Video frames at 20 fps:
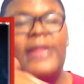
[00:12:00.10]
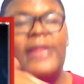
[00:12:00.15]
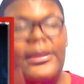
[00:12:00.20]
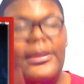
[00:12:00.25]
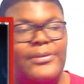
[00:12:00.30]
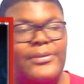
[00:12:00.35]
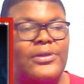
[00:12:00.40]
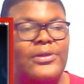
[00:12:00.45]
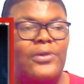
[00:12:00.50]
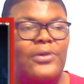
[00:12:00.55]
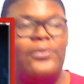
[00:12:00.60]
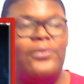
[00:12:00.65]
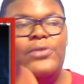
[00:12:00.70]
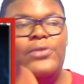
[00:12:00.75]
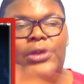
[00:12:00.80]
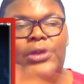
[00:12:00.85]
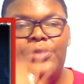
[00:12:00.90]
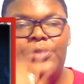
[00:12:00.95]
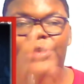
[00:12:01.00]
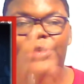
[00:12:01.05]
let me know
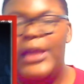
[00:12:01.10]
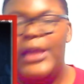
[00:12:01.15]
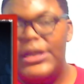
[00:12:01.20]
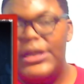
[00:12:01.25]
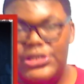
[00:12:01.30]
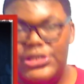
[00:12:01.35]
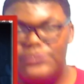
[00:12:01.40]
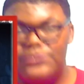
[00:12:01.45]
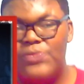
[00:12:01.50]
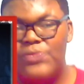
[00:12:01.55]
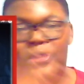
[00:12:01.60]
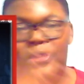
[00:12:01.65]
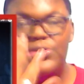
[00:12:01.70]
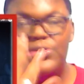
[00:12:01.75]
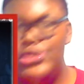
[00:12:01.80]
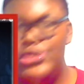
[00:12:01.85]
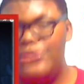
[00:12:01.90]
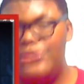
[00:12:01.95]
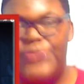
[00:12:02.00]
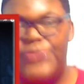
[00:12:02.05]
your reaction. What was
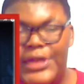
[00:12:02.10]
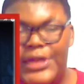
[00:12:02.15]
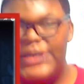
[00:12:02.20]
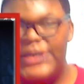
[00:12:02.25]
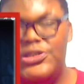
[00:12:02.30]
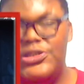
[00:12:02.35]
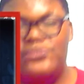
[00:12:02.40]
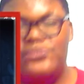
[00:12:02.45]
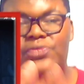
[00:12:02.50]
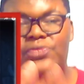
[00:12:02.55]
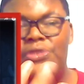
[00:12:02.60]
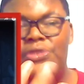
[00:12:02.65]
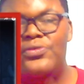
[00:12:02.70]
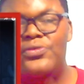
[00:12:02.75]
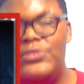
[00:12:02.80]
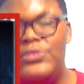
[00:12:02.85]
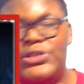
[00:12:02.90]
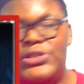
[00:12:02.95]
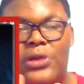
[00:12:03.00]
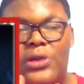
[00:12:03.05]
your reaction
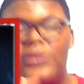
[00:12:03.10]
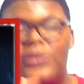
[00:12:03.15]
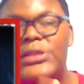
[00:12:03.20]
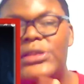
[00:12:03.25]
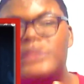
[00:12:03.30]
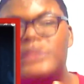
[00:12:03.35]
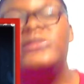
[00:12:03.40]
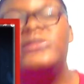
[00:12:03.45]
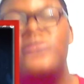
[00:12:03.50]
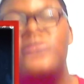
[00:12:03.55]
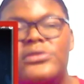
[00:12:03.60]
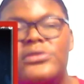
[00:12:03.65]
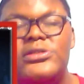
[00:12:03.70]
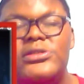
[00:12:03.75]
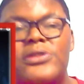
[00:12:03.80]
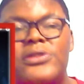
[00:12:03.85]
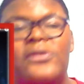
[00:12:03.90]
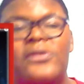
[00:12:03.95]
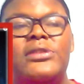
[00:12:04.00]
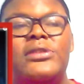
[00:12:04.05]
when you
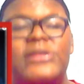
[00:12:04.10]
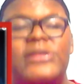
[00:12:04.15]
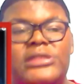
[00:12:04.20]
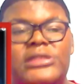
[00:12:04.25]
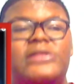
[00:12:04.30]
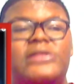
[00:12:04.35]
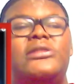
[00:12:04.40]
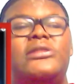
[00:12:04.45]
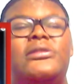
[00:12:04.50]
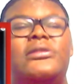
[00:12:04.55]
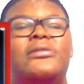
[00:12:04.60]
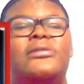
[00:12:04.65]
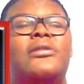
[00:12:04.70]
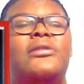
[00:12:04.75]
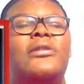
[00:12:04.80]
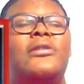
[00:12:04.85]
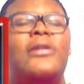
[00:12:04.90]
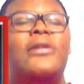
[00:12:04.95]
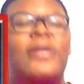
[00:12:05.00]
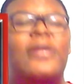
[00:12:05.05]
saw this scene?
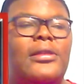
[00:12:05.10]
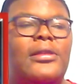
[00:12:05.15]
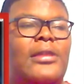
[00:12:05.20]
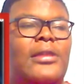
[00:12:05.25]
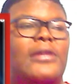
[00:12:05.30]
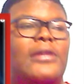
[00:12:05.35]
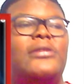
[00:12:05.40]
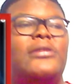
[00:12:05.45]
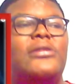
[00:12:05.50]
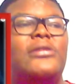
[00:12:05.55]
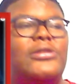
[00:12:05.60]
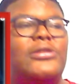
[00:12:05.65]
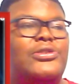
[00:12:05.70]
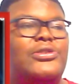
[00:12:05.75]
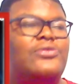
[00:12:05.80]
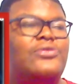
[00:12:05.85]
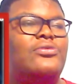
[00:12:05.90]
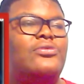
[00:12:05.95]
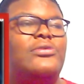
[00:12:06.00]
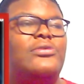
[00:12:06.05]
Like,
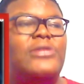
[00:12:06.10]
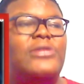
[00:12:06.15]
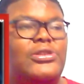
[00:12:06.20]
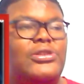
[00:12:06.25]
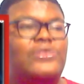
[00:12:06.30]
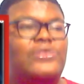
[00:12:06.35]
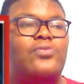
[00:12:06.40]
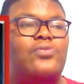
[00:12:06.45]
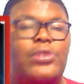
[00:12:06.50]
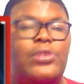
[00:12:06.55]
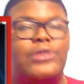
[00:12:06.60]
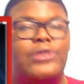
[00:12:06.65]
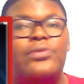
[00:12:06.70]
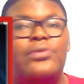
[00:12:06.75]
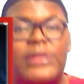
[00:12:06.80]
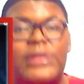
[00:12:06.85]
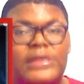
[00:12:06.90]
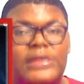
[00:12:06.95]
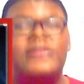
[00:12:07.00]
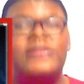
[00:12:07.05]
were you
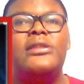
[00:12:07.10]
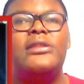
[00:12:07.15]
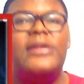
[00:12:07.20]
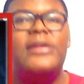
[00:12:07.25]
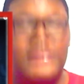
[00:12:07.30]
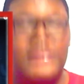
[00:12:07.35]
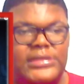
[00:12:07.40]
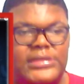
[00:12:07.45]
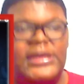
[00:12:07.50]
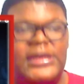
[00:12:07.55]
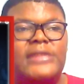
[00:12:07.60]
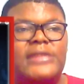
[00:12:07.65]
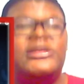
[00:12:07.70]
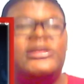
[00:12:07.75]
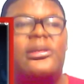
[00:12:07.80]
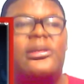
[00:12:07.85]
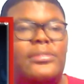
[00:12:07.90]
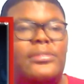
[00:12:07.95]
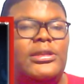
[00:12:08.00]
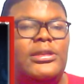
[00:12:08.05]
thinking the exact
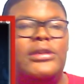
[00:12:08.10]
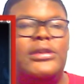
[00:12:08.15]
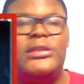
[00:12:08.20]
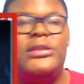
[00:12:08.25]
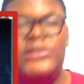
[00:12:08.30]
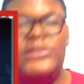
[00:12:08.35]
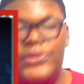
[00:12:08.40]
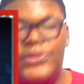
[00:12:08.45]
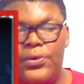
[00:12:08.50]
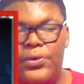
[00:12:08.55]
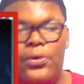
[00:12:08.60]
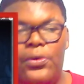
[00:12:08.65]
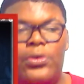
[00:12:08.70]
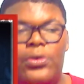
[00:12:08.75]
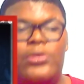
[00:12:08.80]
same thing as Thor?